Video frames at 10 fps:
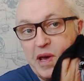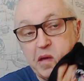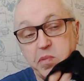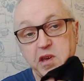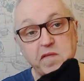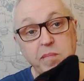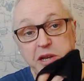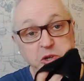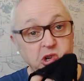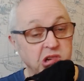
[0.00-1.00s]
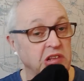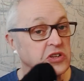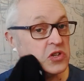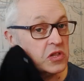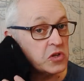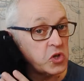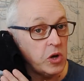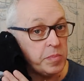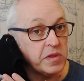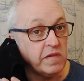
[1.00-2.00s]
maybe have mentioned this at the
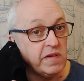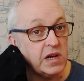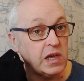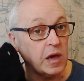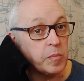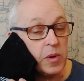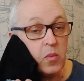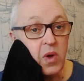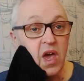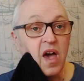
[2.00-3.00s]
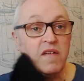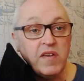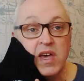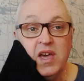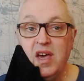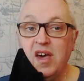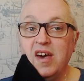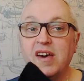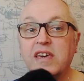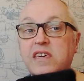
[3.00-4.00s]
top of the video, but we have
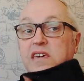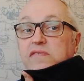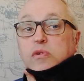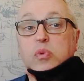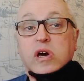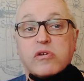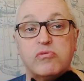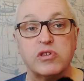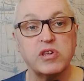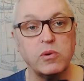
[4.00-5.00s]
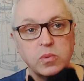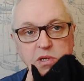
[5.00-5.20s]
a giveaway result